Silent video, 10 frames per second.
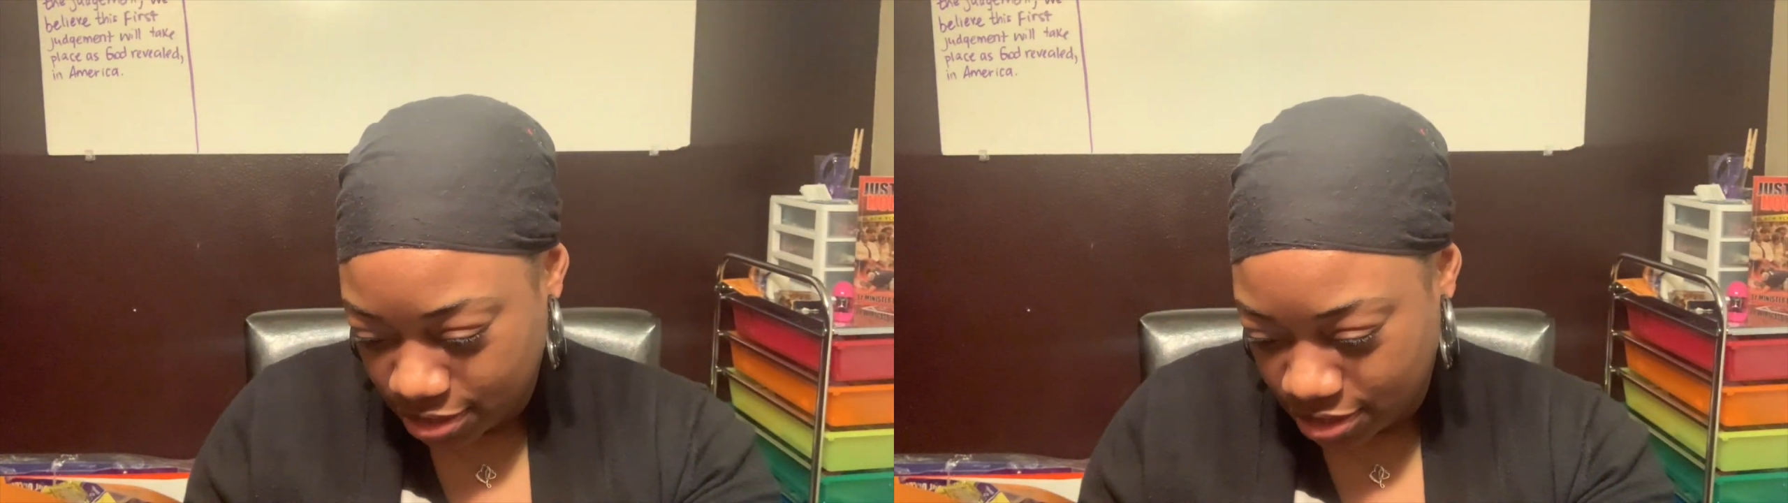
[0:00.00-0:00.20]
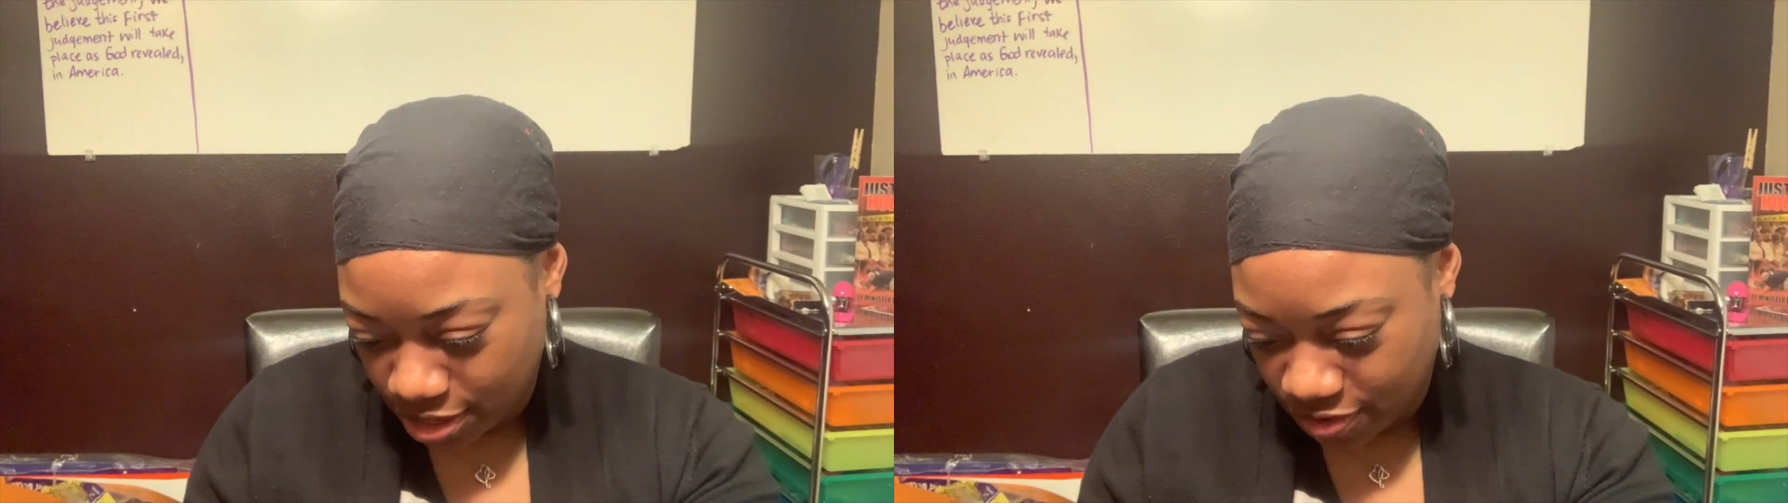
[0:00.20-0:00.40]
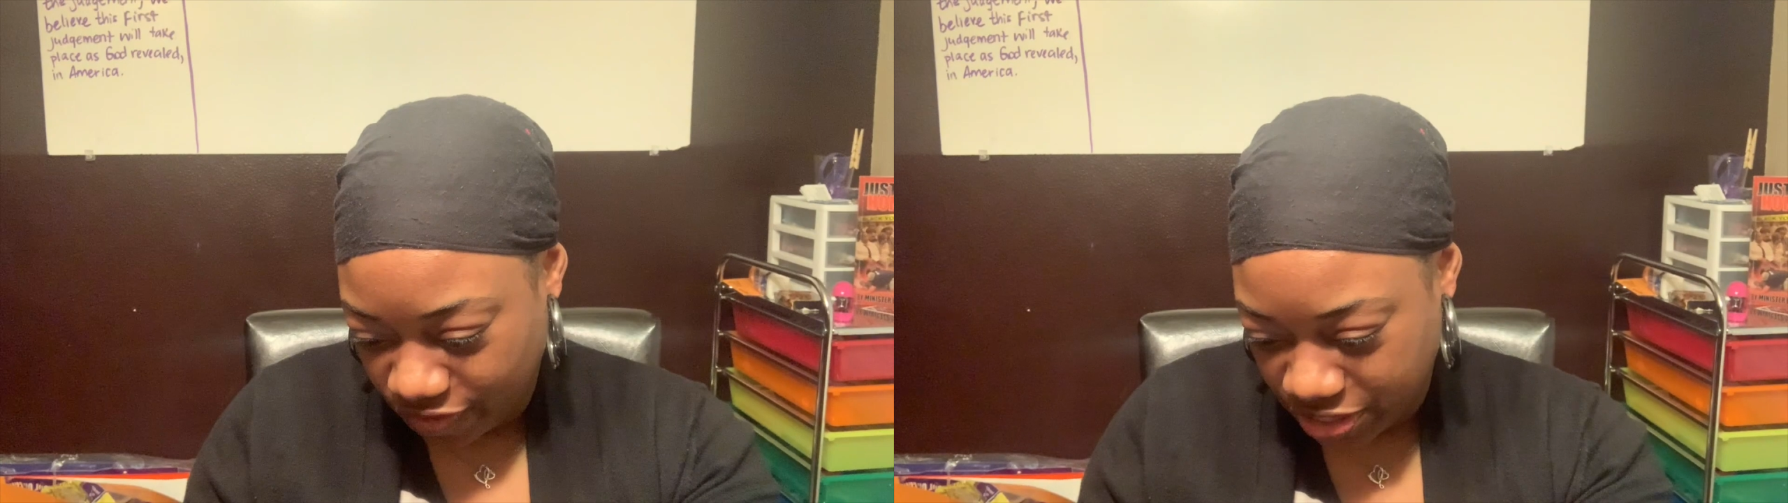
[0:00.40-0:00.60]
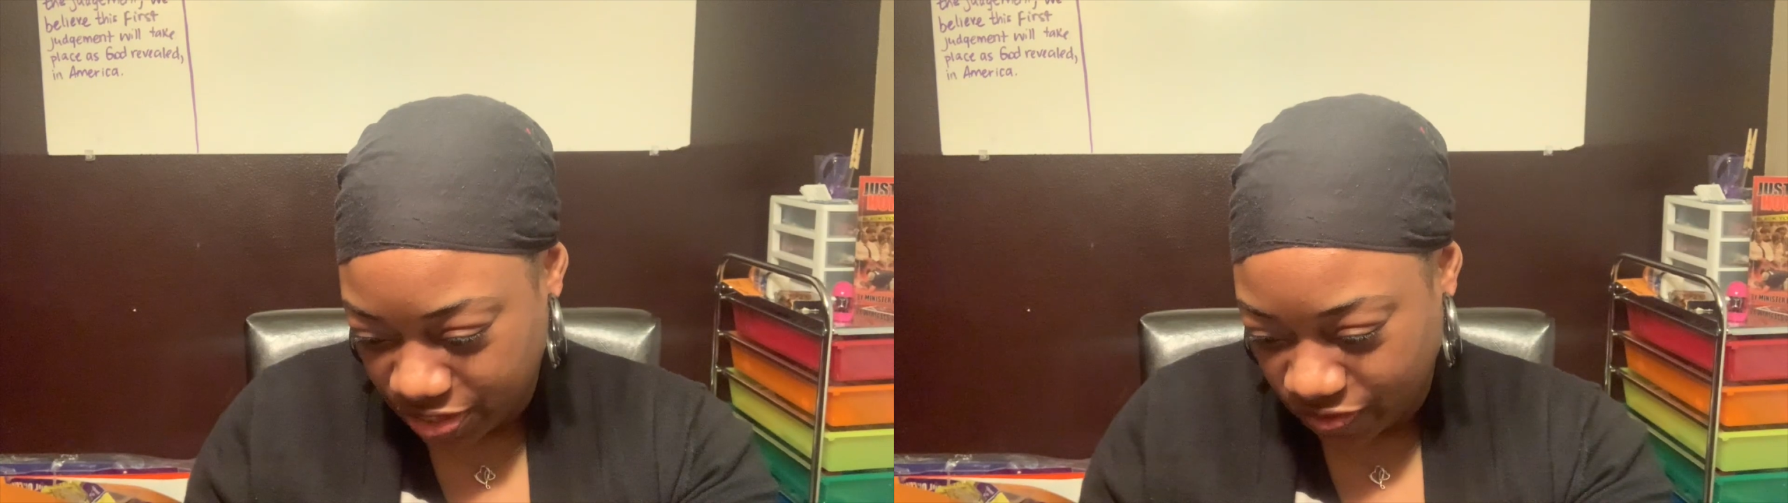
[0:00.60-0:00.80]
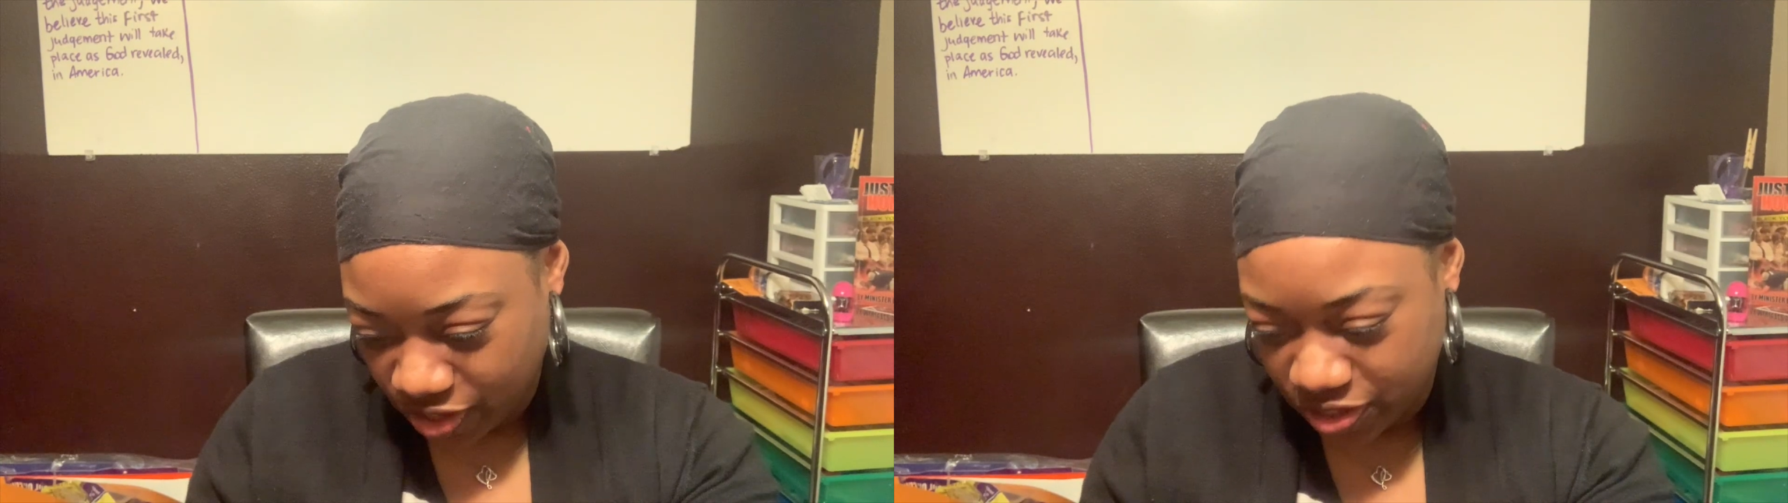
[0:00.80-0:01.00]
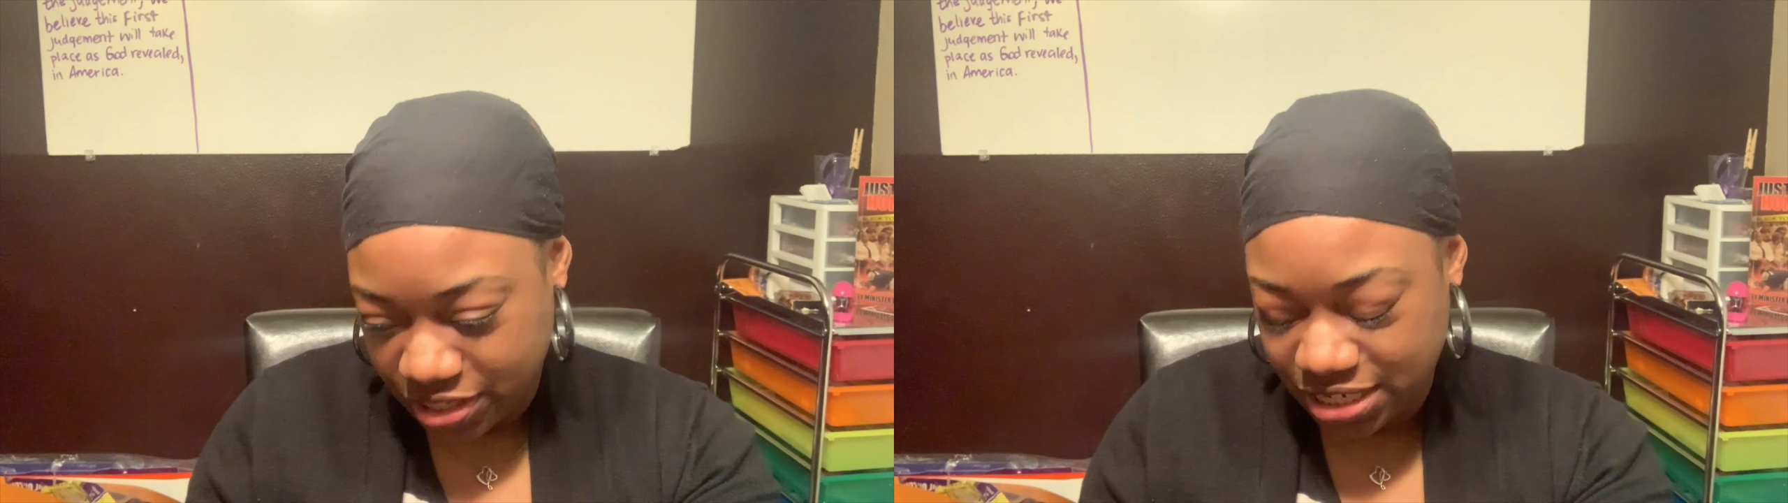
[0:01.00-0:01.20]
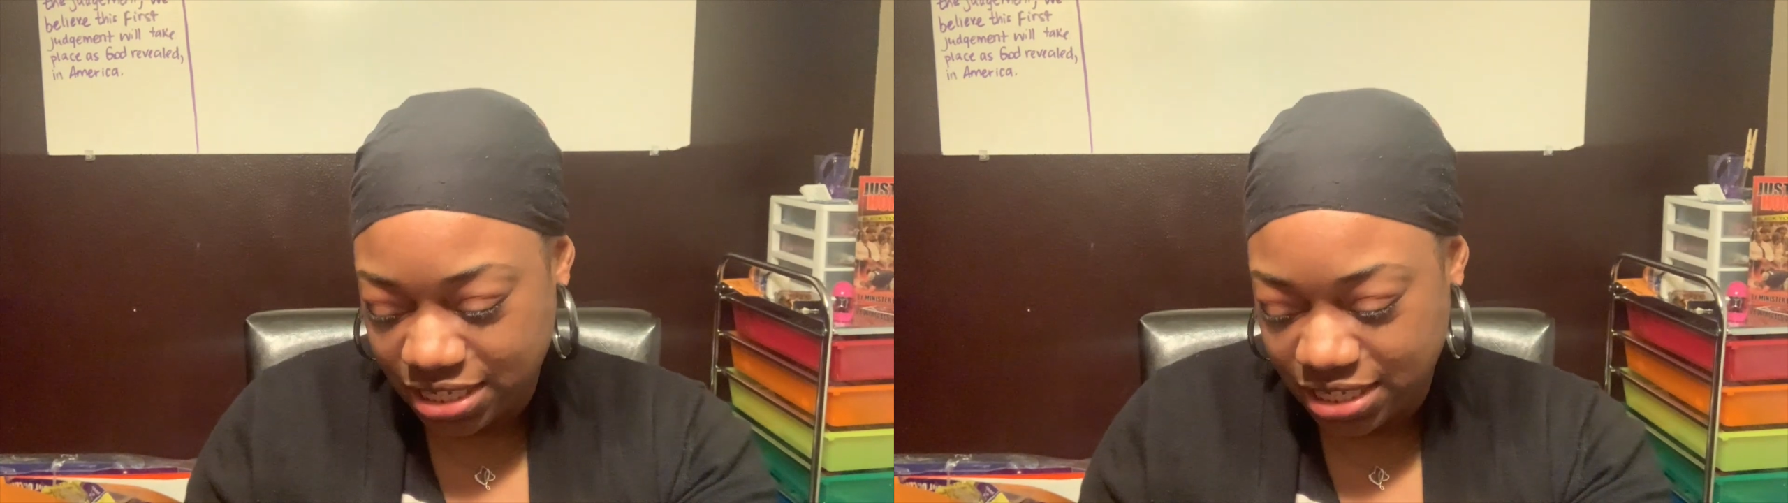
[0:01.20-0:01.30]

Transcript: So, first of all, this